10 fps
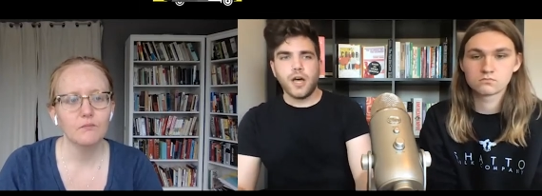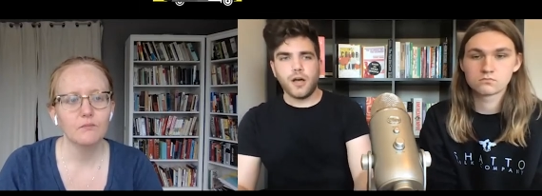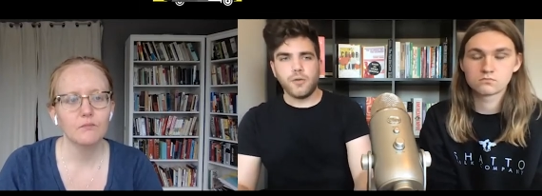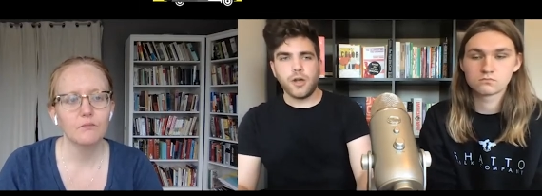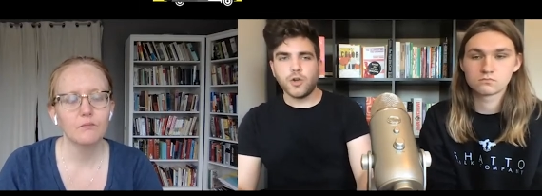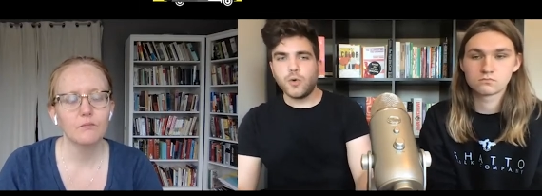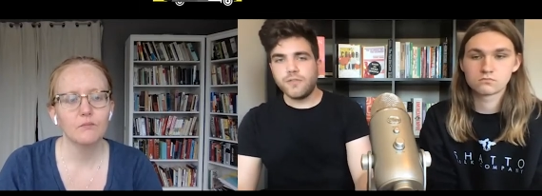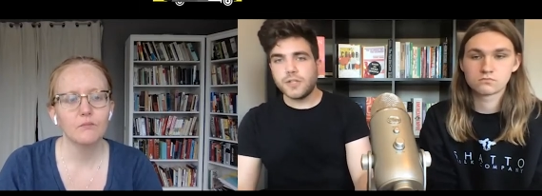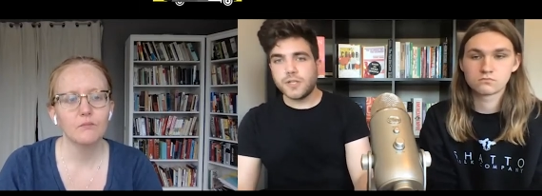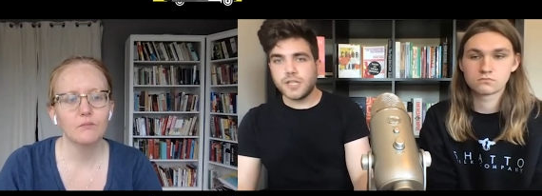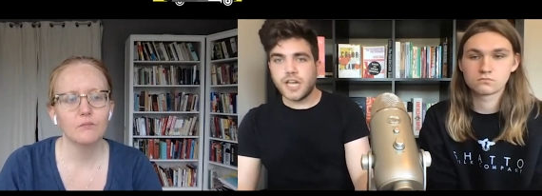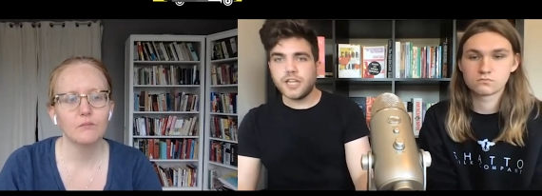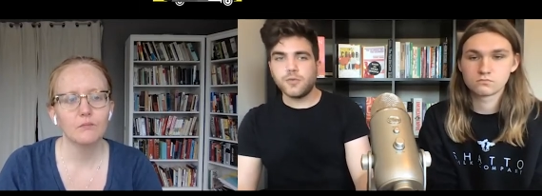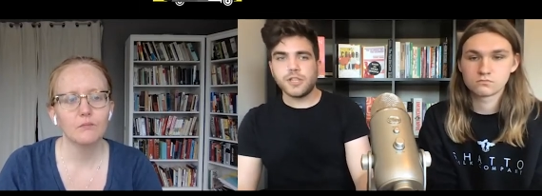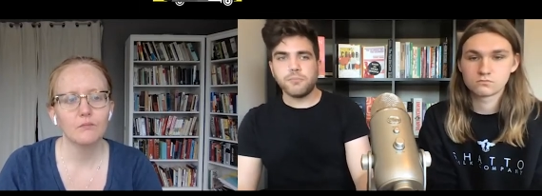Speaker 1: uh, unequivocally
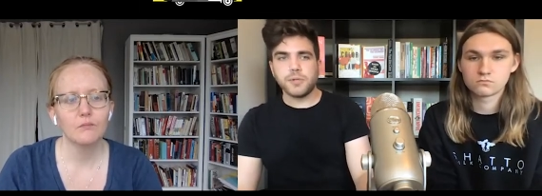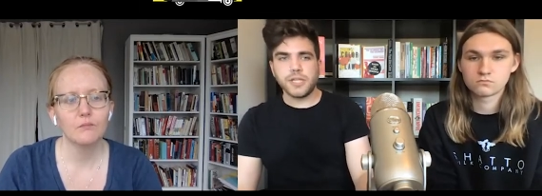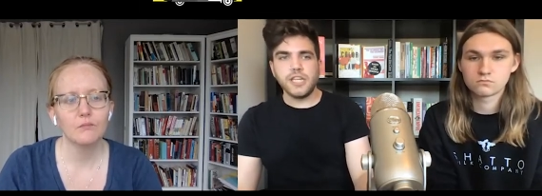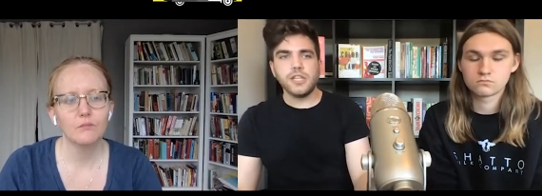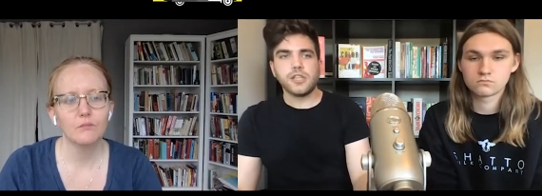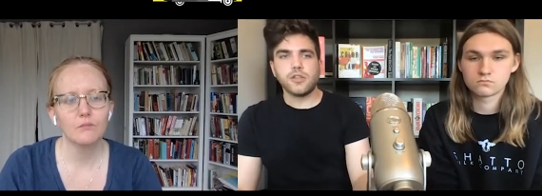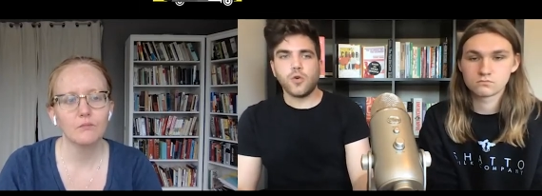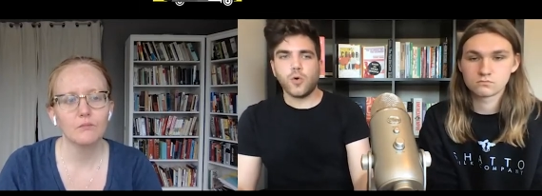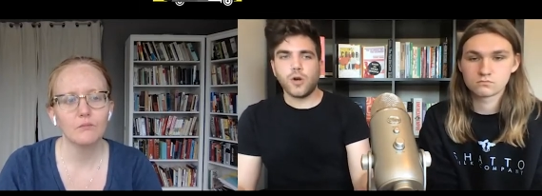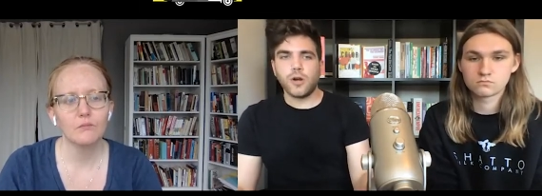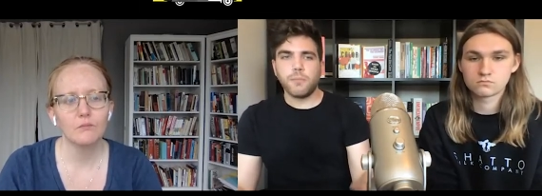siding with the police, or